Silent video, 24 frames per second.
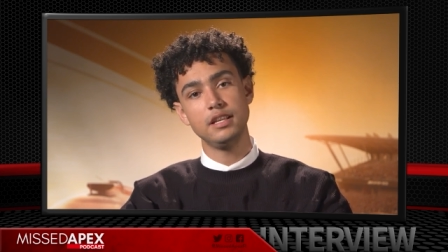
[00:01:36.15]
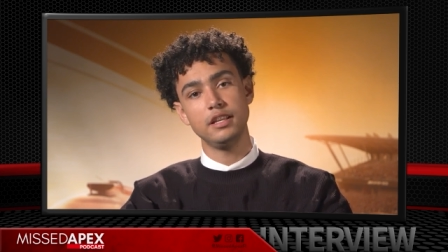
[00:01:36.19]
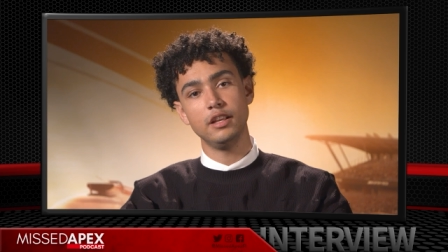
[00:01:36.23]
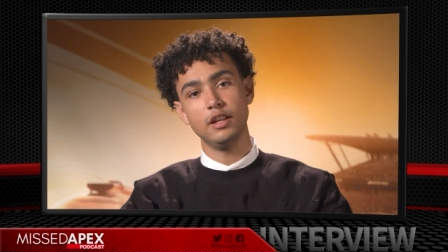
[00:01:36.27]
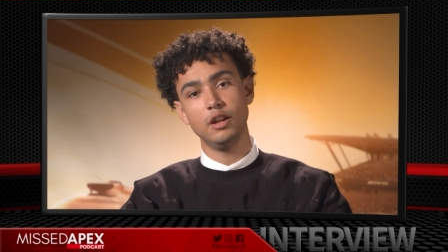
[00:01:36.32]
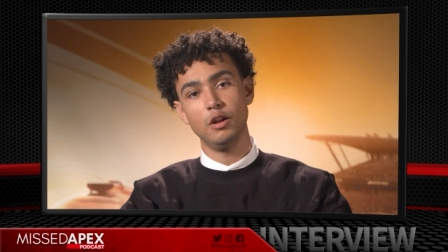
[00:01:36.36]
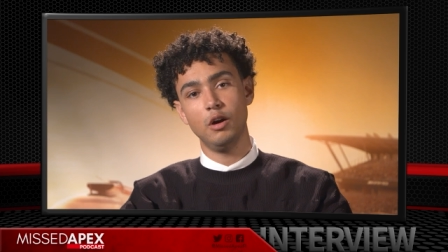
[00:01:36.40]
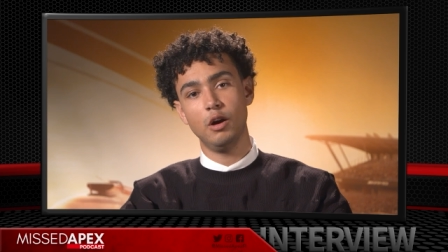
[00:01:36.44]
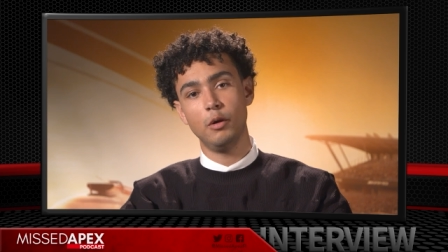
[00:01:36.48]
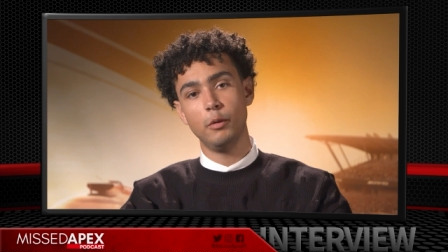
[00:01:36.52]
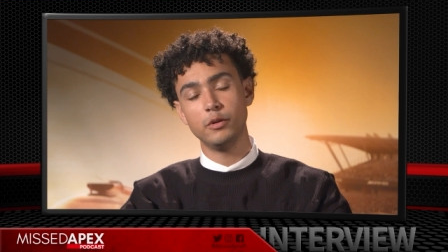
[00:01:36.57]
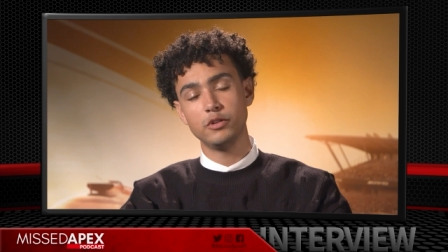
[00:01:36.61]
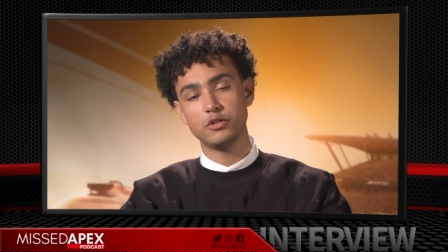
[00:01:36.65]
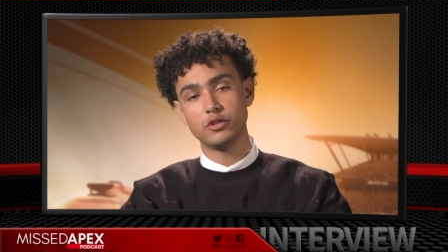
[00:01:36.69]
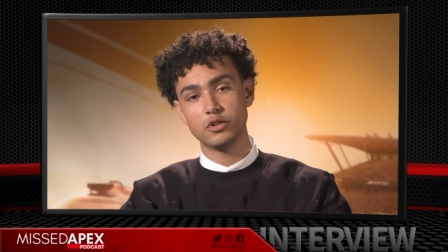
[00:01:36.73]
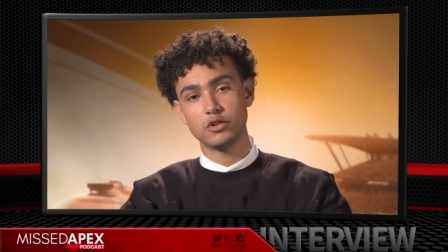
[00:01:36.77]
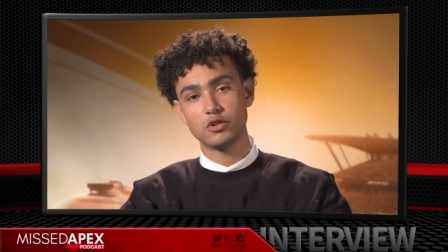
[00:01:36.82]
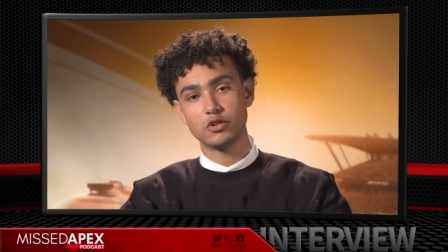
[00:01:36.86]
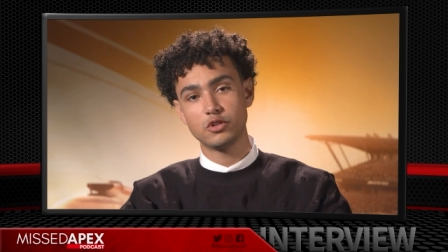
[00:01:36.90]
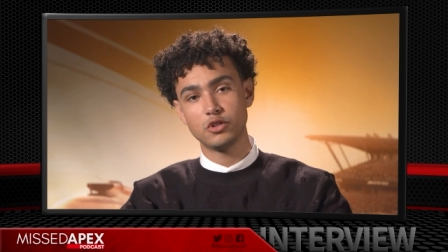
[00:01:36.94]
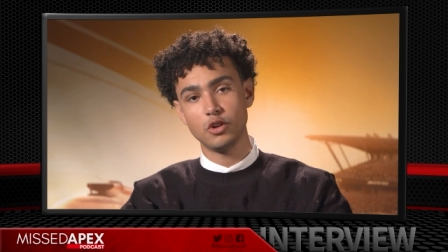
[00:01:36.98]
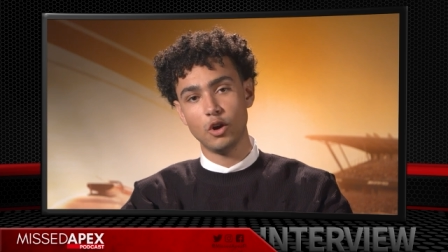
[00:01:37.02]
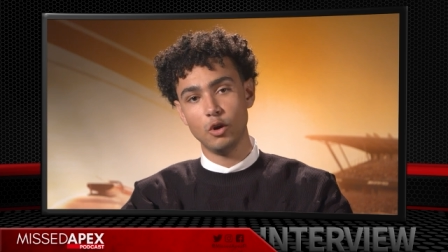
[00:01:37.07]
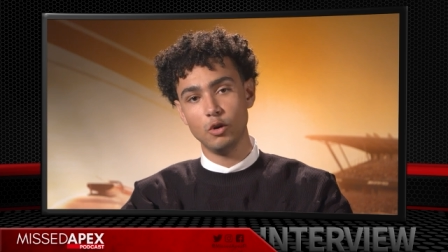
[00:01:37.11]
You know, I was
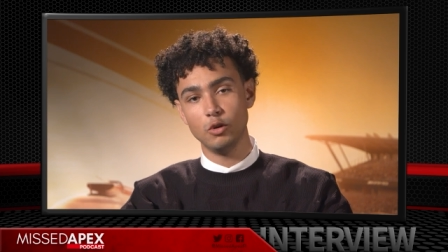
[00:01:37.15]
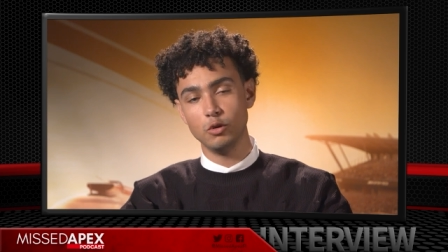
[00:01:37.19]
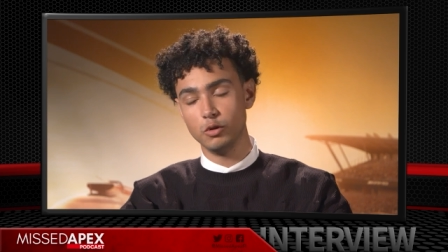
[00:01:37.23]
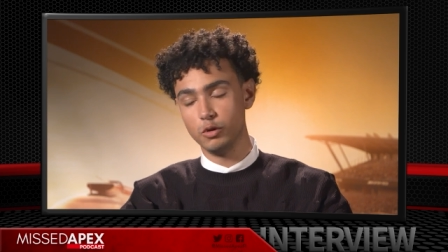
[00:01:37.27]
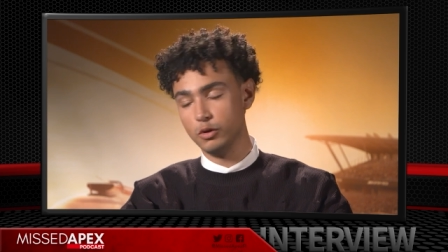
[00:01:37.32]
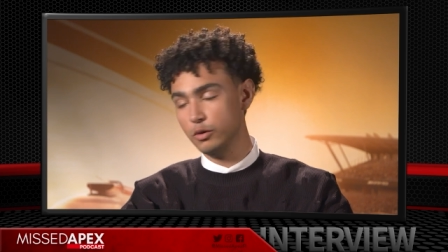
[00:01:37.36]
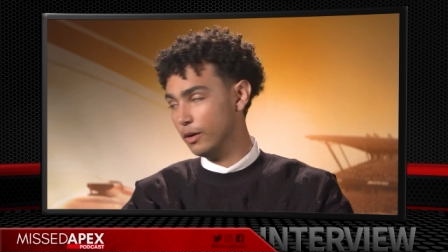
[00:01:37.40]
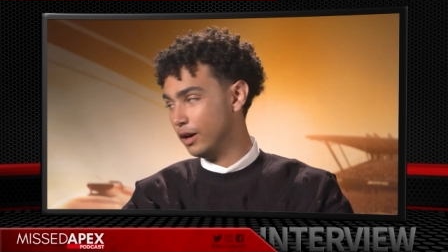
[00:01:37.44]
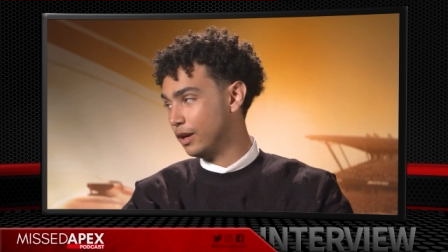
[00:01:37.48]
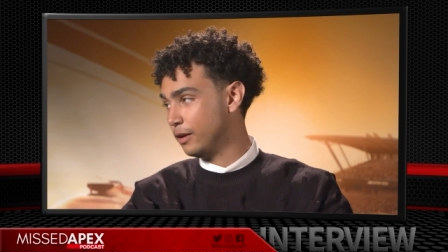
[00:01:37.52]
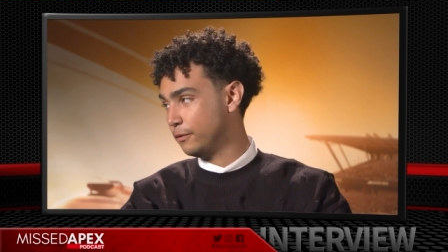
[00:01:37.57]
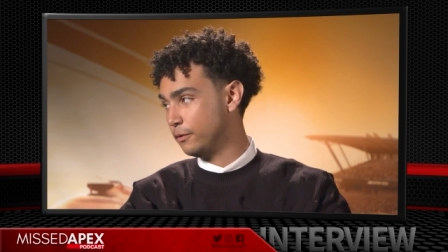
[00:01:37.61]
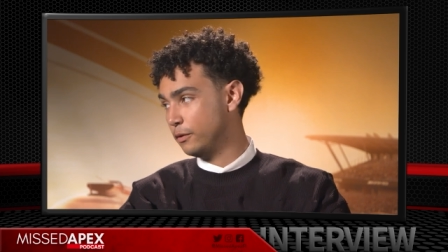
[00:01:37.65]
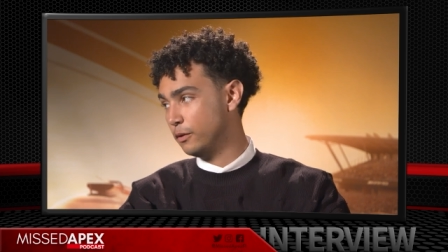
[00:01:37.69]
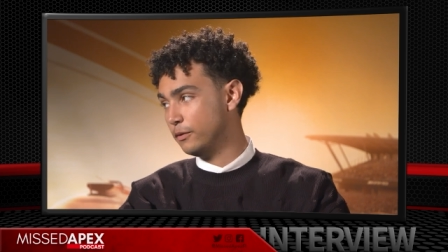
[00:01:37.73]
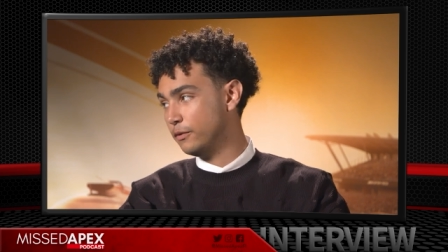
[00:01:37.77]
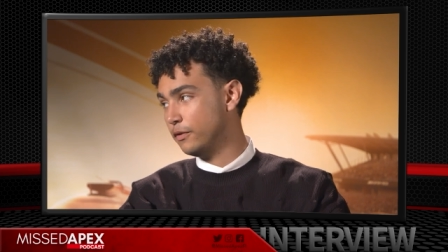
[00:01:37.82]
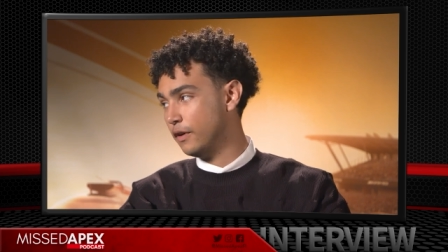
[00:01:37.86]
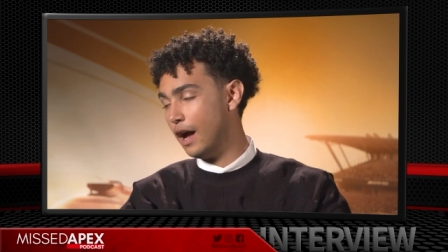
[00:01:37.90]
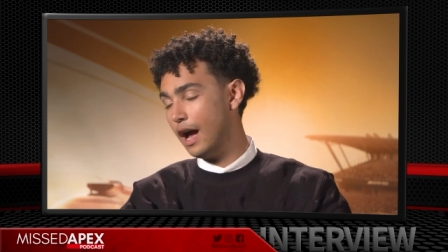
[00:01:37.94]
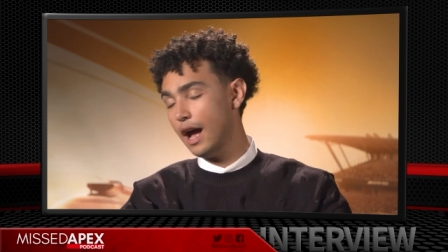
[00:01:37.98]
just so grateful for